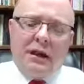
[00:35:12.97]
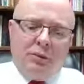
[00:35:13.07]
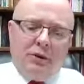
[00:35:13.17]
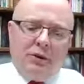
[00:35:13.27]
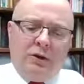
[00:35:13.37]

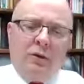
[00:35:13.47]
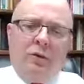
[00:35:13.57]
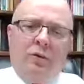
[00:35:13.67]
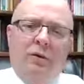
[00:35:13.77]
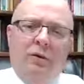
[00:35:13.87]
And we
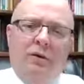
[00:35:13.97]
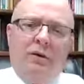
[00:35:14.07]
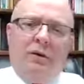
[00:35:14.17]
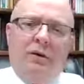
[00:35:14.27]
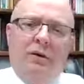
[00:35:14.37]
know
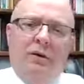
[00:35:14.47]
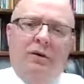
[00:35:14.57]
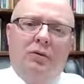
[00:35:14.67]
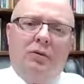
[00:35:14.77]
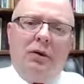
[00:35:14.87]

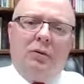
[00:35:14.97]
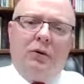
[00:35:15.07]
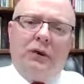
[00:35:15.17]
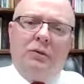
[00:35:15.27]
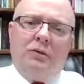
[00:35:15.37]
what,
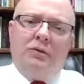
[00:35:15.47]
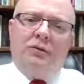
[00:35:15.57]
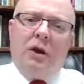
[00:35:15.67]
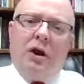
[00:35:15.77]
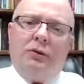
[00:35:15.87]
what he would
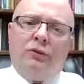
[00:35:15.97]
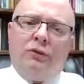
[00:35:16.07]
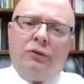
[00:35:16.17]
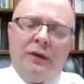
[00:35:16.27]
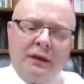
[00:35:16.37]
have gone
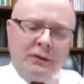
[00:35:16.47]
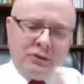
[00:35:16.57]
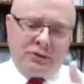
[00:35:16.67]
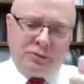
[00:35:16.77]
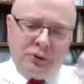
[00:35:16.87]
through in
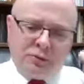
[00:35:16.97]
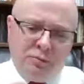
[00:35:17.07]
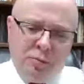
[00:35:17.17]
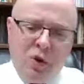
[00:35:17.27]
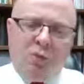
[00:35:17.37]
those, those
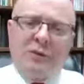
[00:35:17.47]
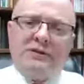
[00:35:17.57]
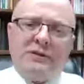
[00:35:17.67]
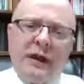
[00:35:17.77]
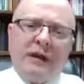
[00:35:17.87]

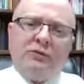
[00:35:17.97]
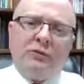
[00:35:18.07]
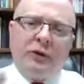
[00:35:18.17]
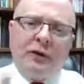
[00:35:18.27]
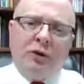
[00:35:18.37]
moments
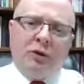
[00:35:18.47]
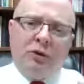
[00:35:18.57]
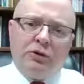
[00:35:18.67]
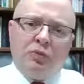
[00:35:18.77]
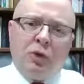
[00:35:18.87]
after he
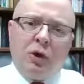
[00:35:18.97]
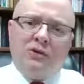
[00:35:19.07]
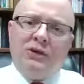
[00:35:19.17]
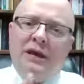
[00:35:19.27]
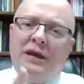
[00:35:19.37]
heard those
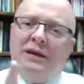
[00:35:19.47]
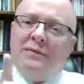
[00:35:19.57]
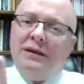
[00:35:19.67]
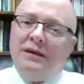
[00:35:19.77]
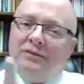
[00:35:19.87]
words.
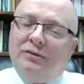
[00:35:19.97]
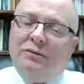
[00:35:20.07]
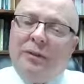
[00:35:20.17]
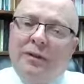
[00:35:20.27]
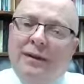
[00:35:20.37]
Here's
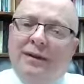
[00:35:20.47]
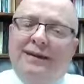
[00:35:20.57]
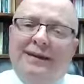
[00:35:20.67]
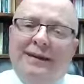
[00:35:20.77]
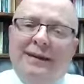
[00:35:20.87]
the point
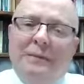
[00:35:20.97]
